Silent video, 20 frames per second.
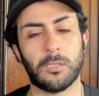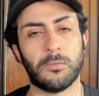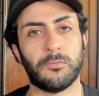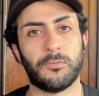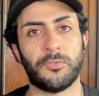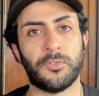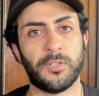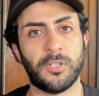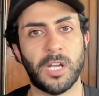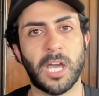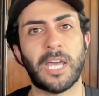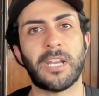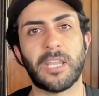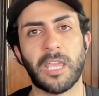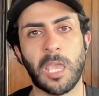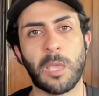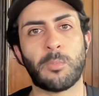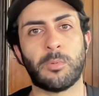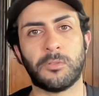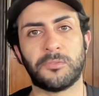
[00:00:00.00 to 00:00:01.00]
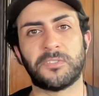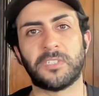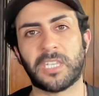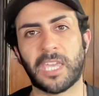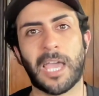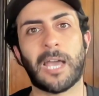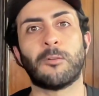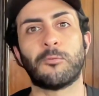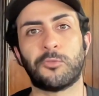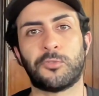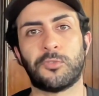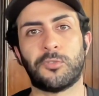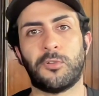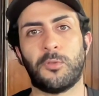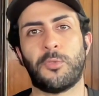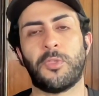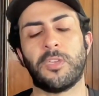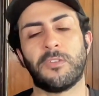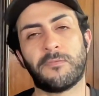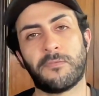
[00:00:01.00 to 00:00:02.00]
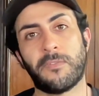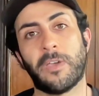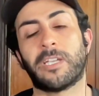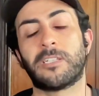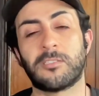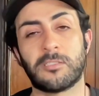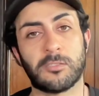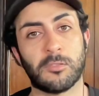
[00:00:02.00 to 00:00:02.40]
They're not able to counter the effects